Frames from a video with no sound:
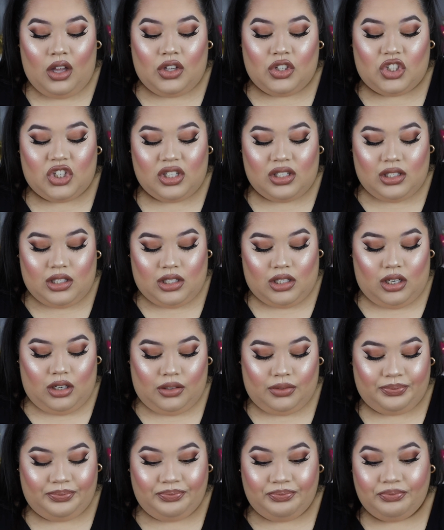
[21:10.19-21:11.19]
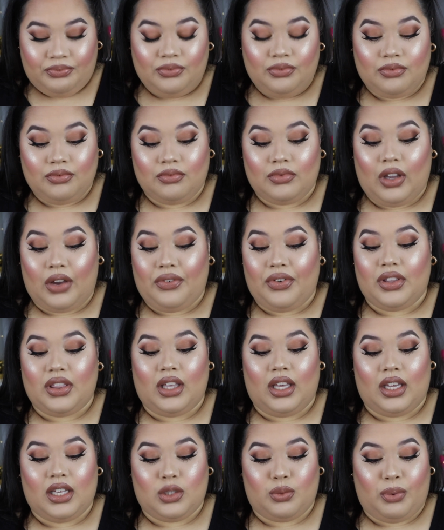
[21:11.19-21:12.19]
just
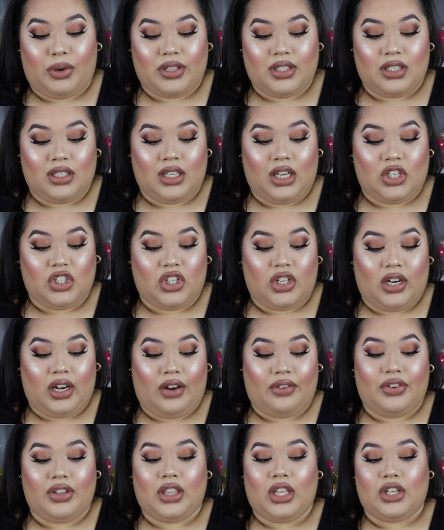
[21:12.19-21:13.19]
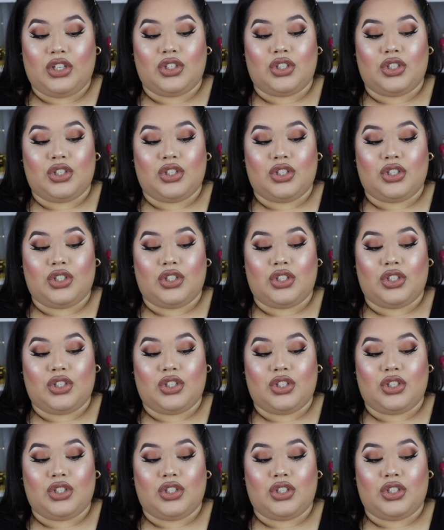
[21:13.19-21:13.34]
everything, his presentation and everything.